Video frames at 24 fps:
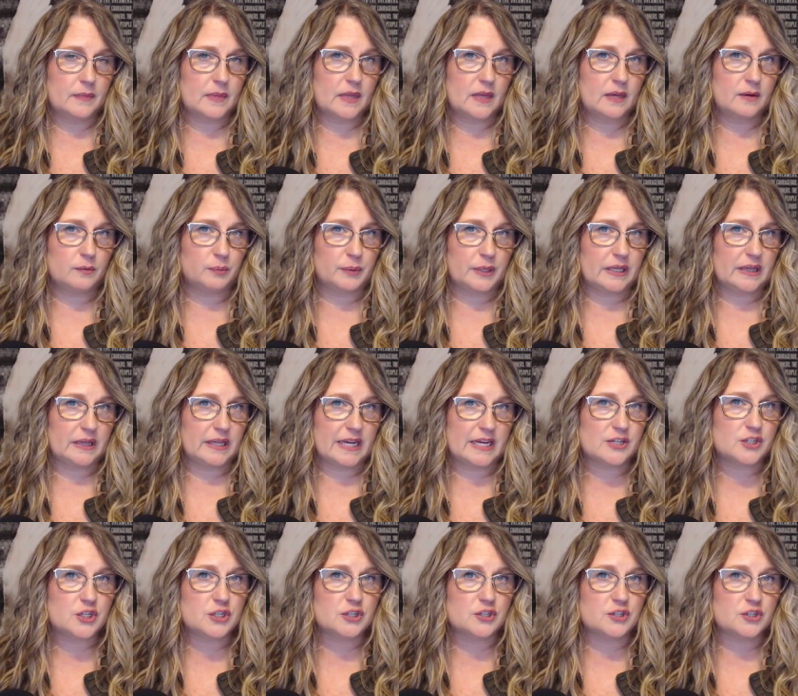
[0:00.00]

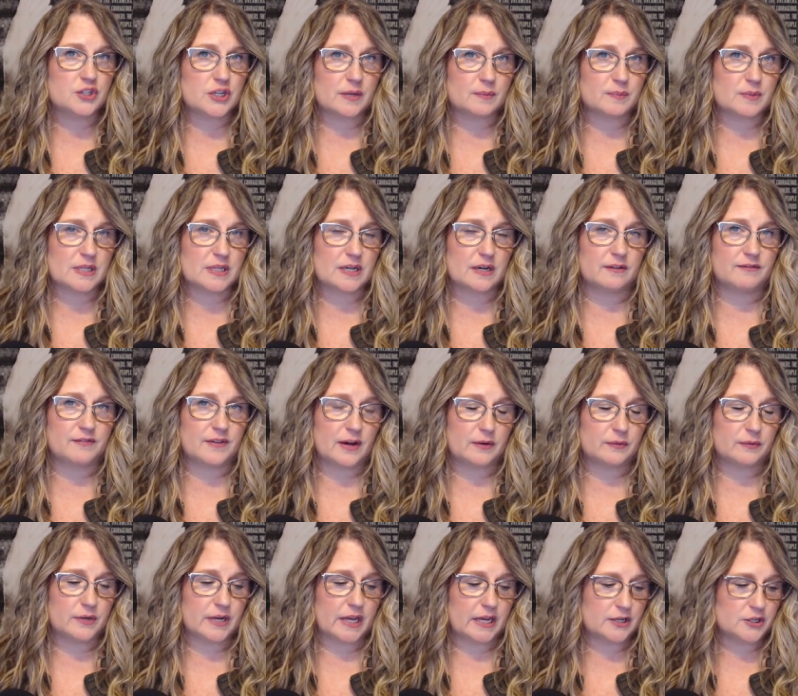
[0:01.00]
relationships and a
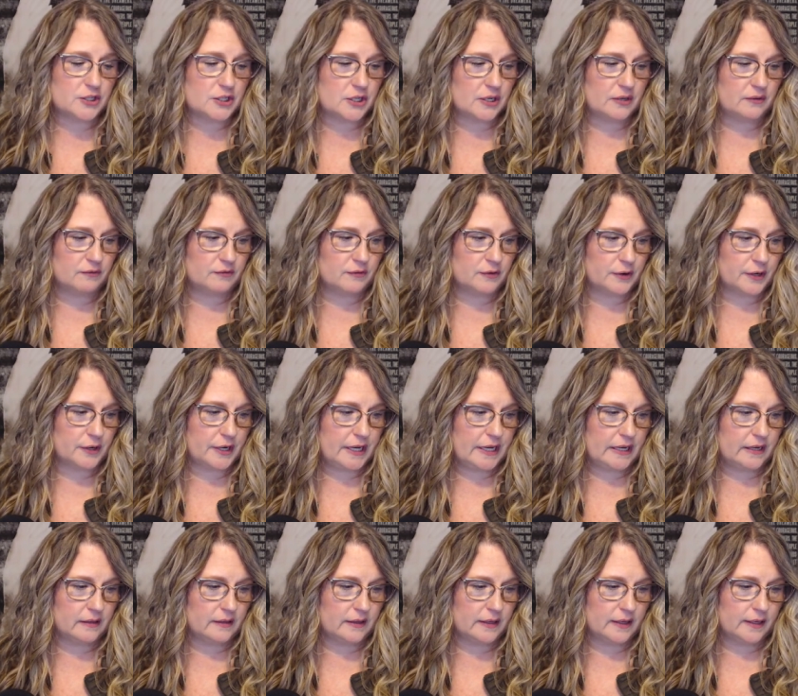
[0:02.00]
foundation for
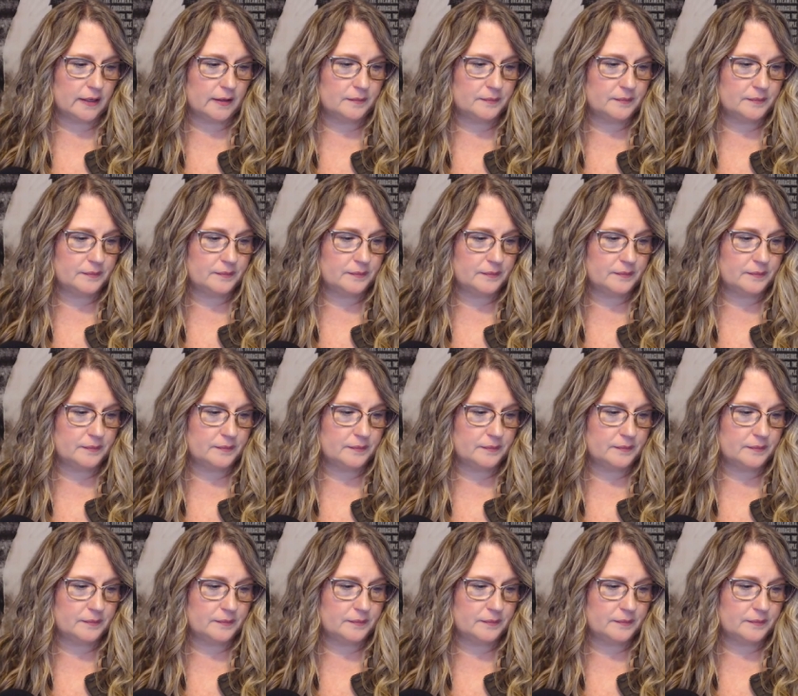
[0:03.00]
healing.